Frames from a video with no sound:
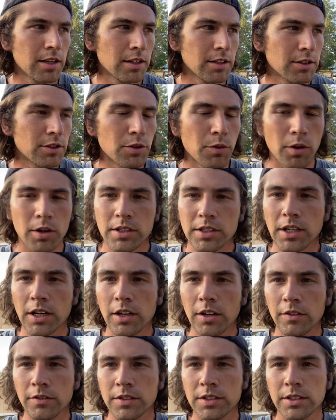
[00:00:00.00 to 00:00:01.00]
to
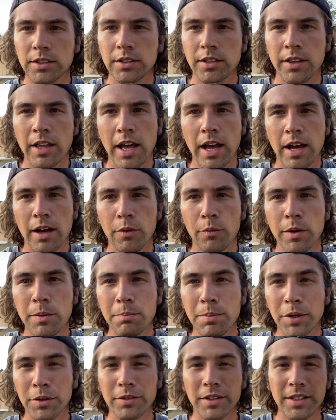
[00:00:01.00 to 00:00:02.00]
ourselves that we
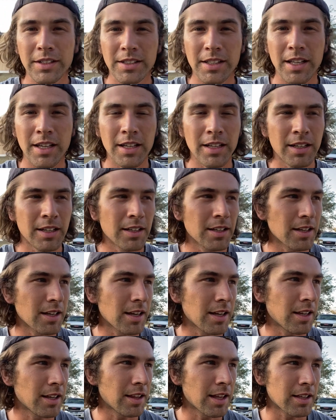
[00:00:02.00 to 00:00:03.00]
built this thing,
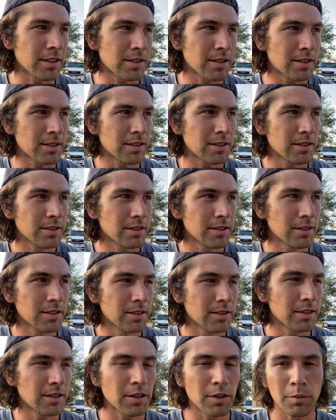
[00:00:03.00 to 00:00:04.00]
and that's,
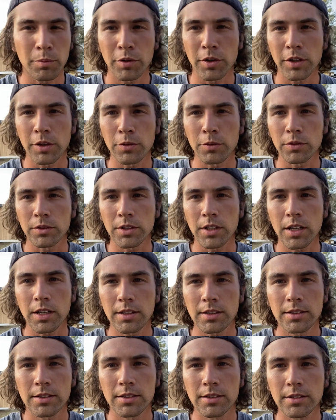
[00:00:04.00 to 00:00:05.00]
you know, pretty cool to
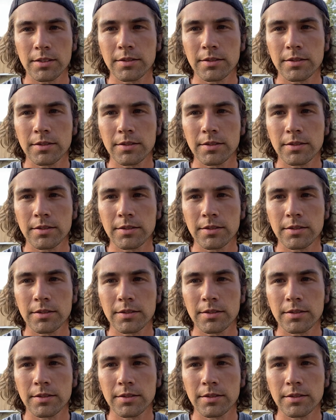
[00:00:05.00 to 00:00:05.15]
us.